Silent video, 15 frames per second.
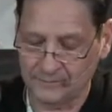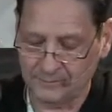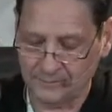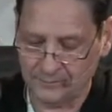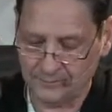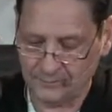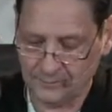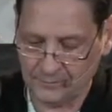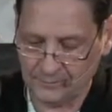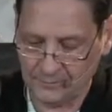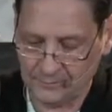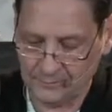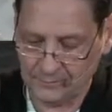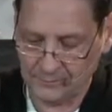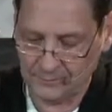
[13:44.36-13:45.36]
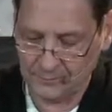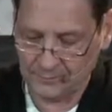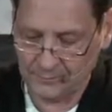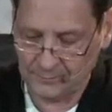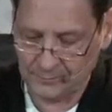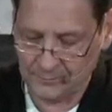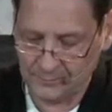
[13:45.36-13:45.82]

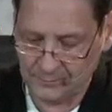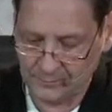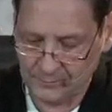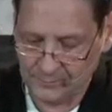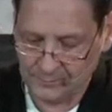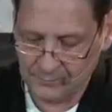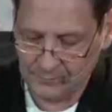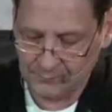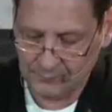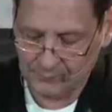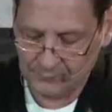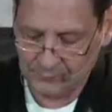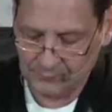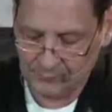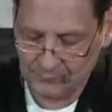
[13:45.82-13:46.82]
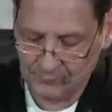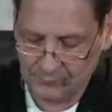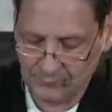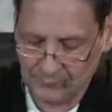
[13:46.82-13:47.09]
Nobody speaks.